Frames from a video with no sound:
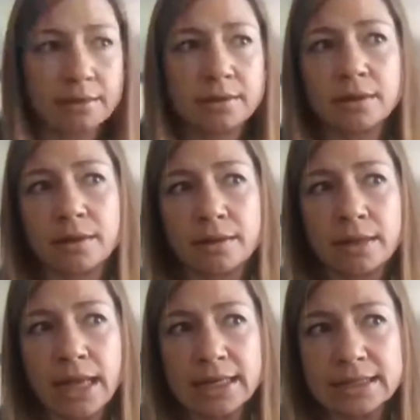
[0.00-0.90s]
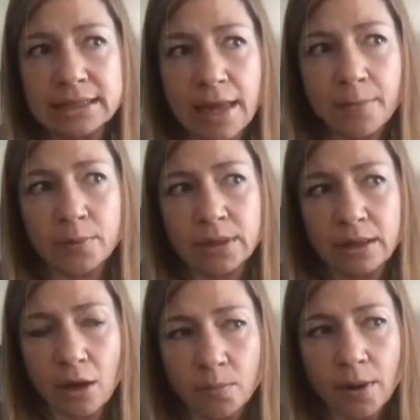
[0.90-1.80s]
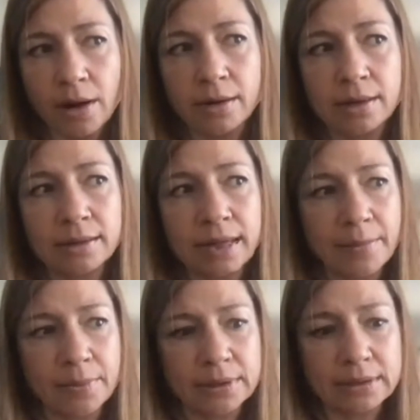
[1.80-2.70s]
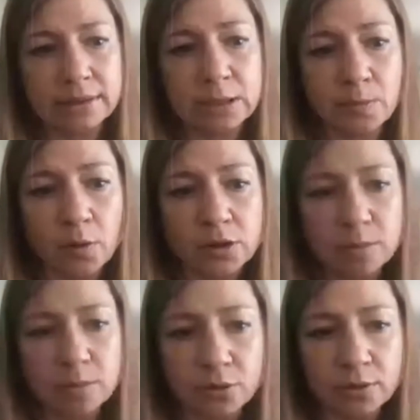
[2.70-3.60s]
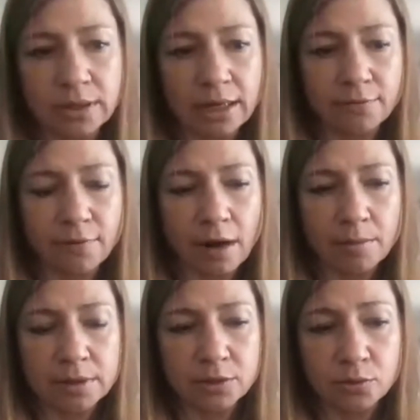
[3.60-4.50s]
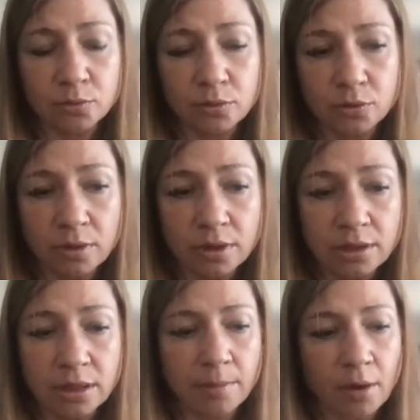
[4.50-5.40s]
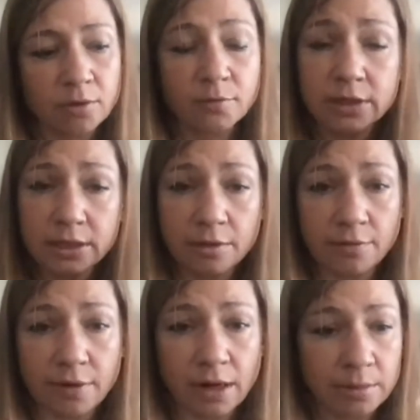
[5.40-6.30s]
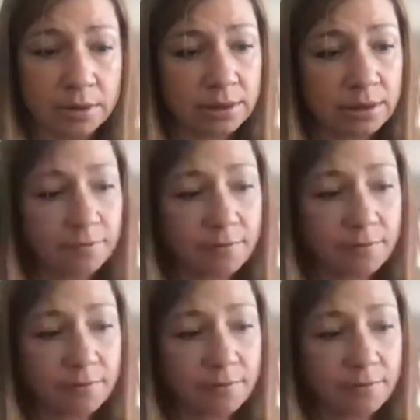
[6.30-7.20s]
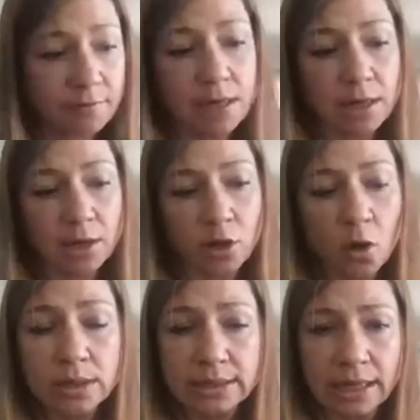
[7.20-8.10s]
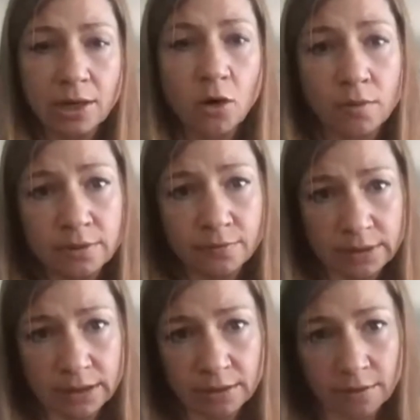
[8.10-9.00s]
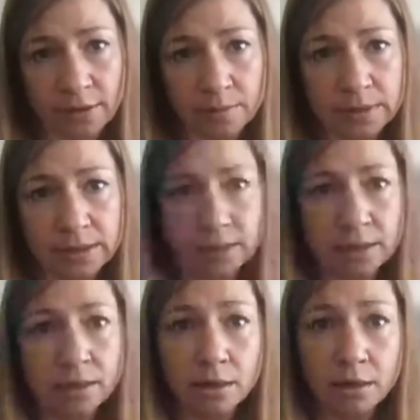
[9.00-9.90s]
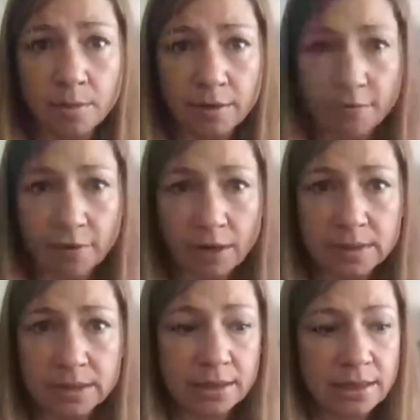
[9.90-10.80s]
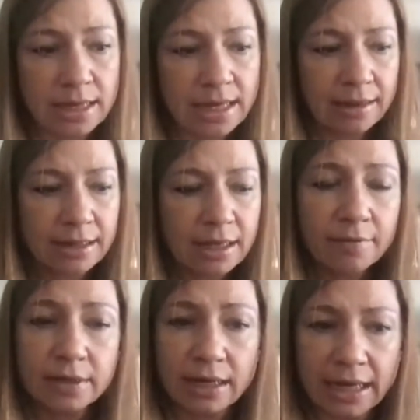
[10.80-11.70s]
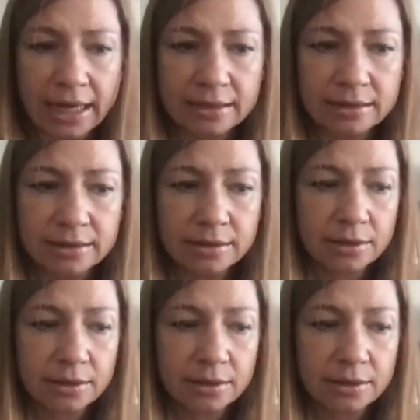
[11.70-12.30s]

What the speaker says: The next step on parallel happened. It's possible to get the farmers to learn about the vertical farming. Go and take over the vertical farms, urban farms, leave the land